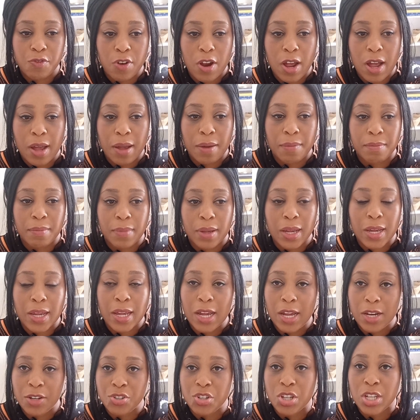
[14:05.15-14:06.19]
from a
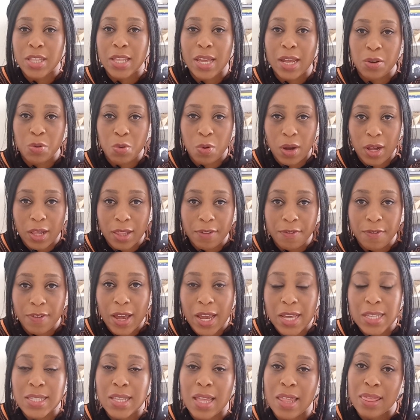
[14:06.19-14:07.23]
country that
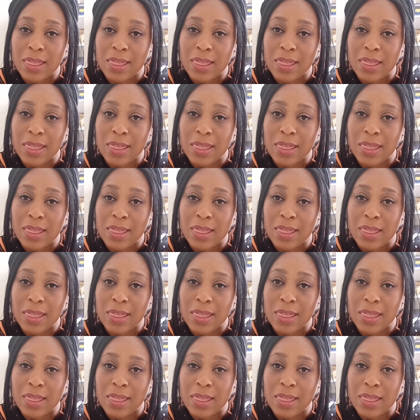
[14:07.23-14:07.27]
qualifies,